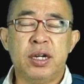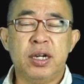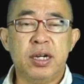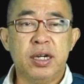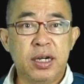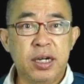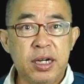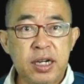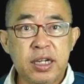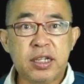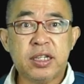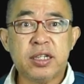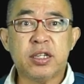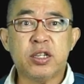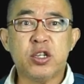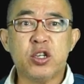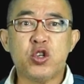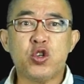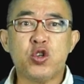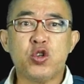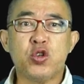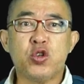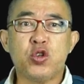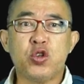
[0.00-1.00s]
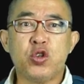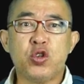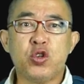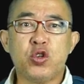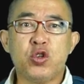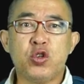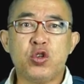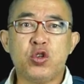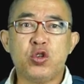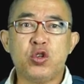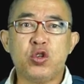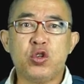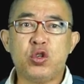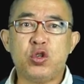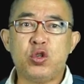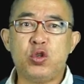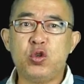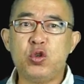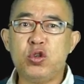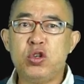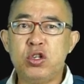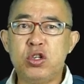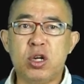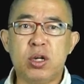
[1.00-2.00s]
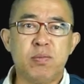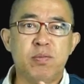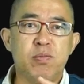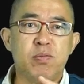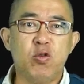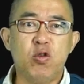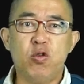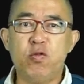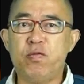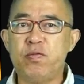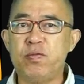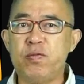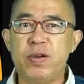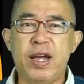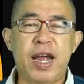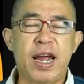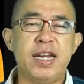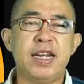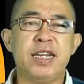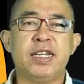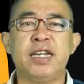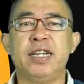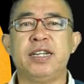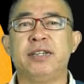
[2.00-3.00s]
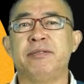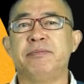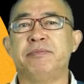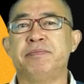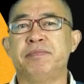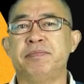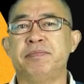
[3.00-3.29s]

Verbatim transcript: Earth should not move anything